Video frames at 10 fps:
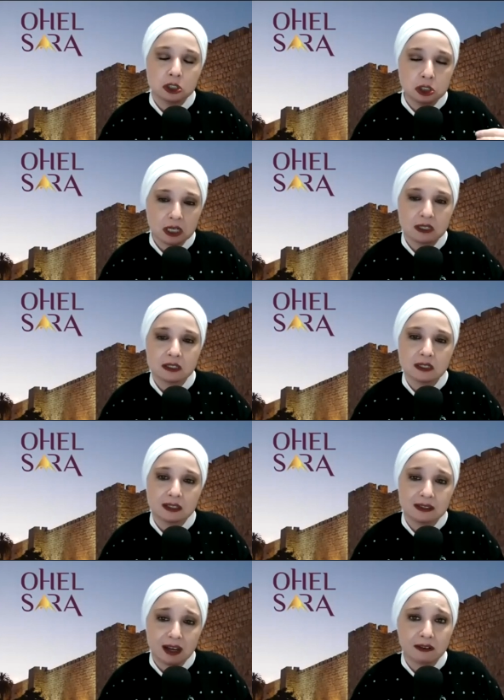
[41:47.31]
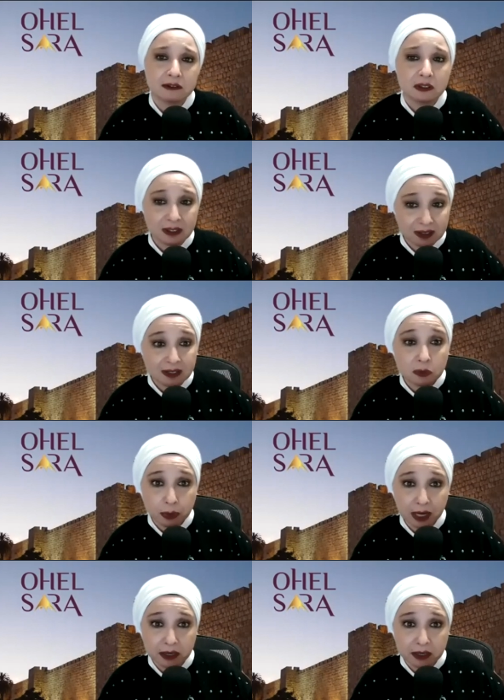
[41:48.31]
just as he davened in this
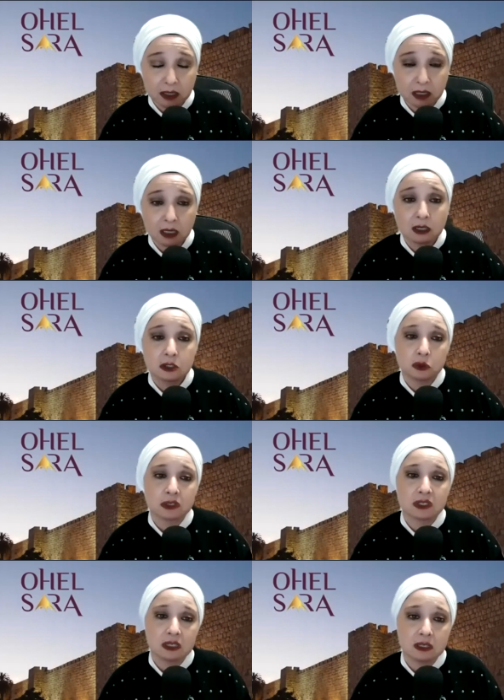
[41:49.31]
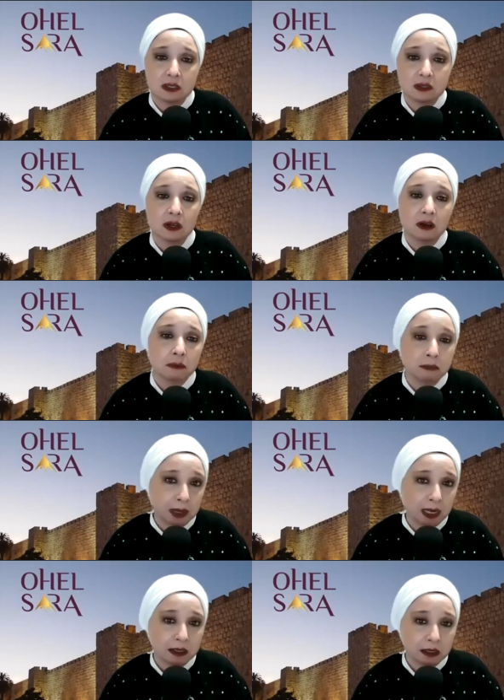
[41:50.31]
perek to assist
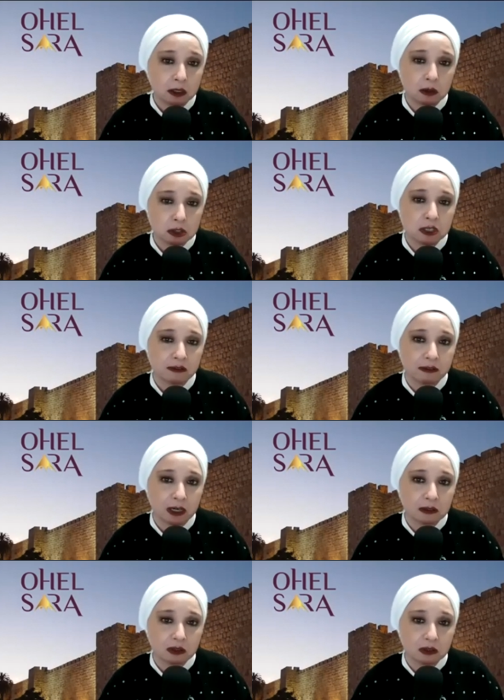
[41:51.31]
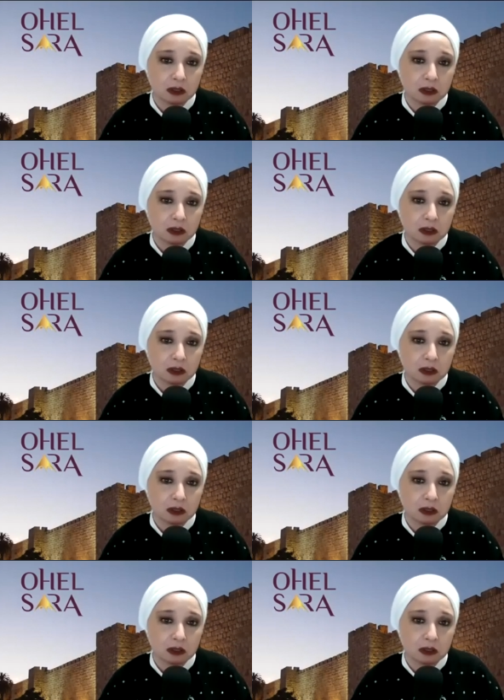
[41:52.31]
Melech Yehoshaphat.